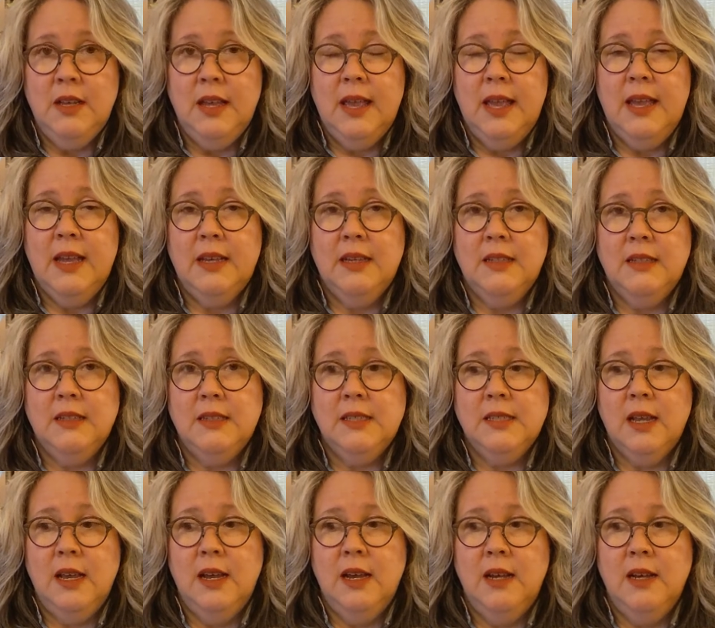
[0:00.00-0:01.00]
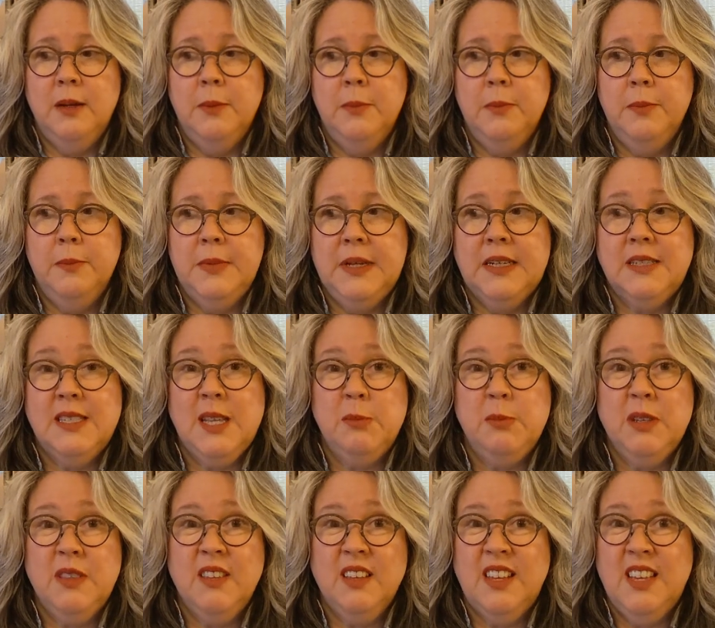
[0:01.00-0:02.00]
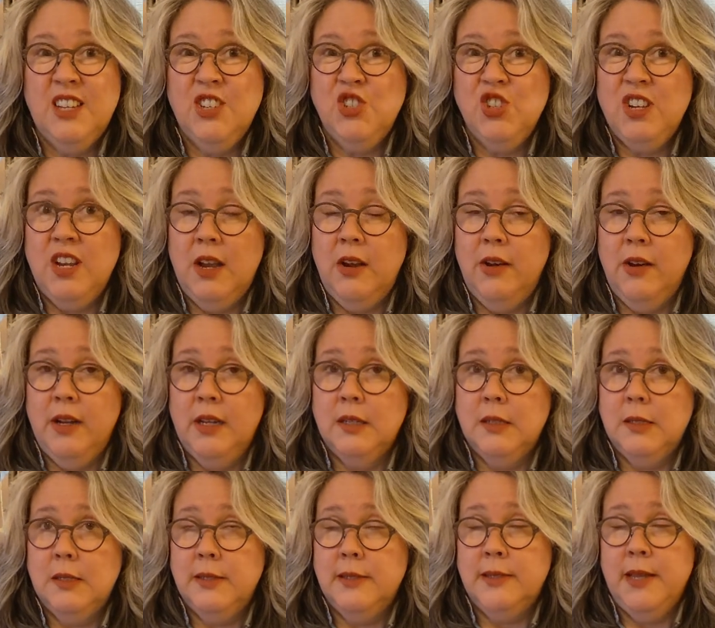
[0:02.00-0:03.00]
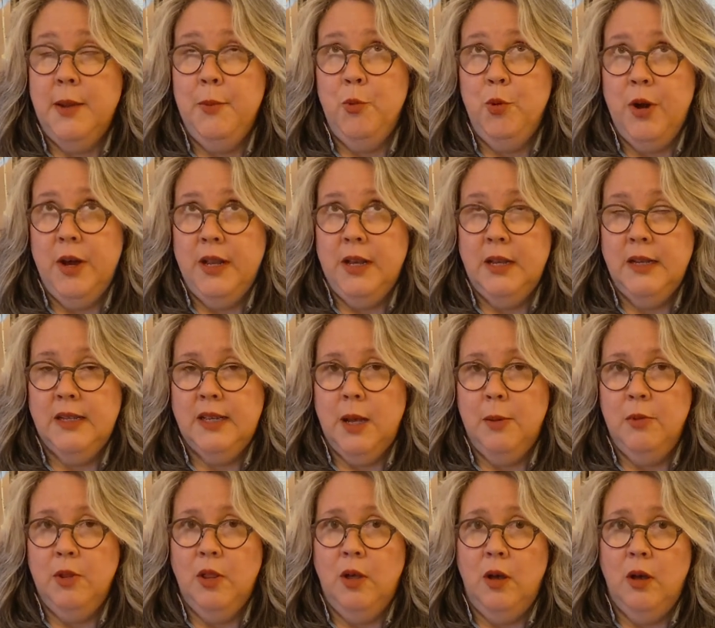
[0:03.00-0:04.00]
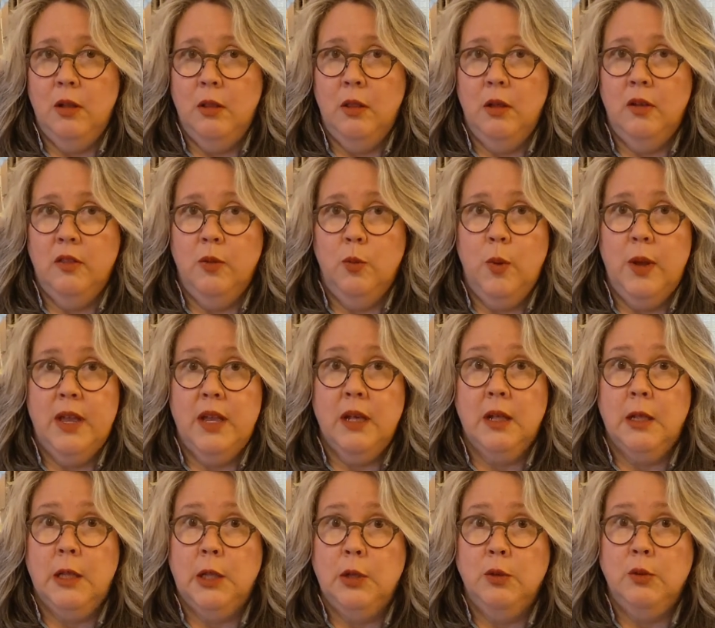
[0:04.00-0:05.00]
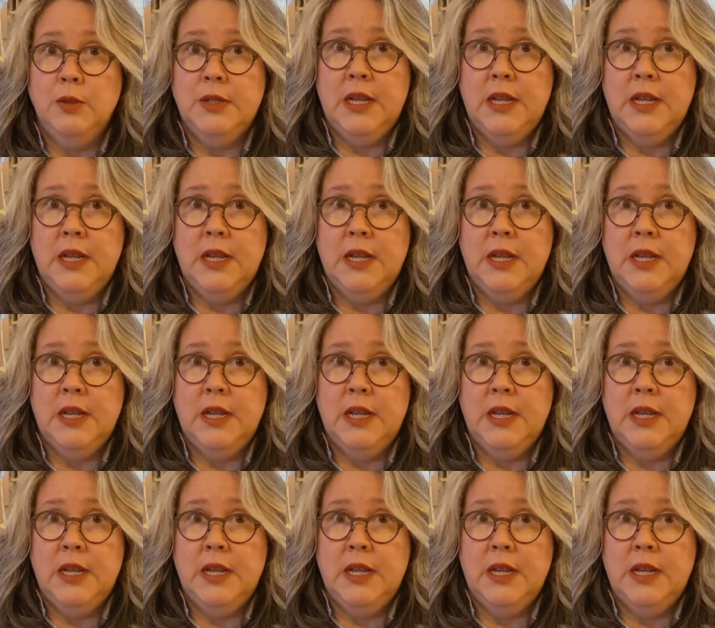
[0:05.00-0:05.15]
and except in the kitchen area, someone had come along the way and glued